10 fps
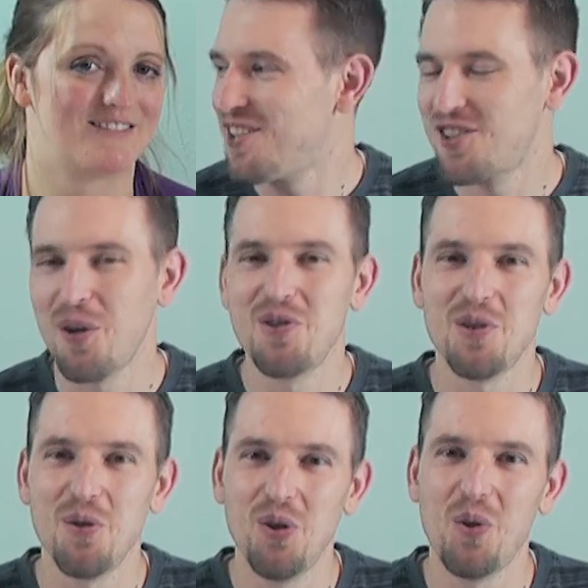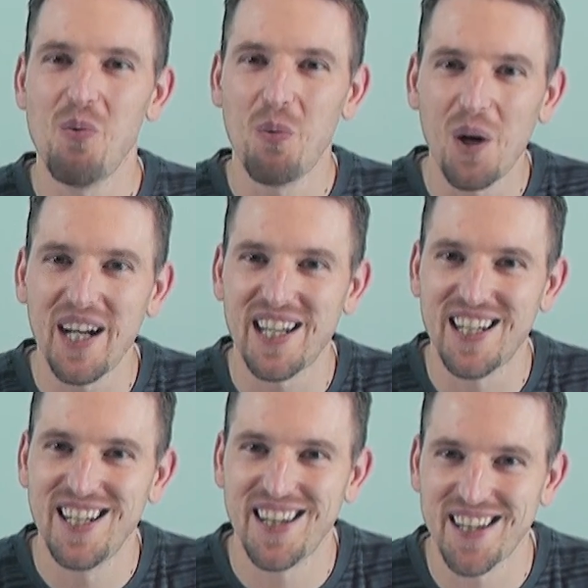that showed you who
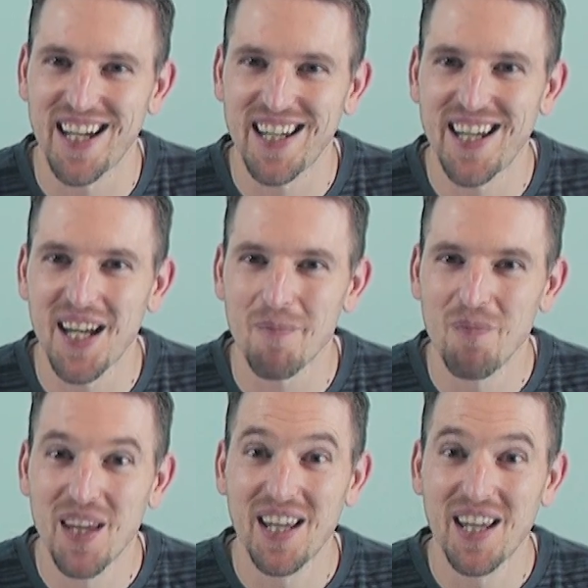won that game.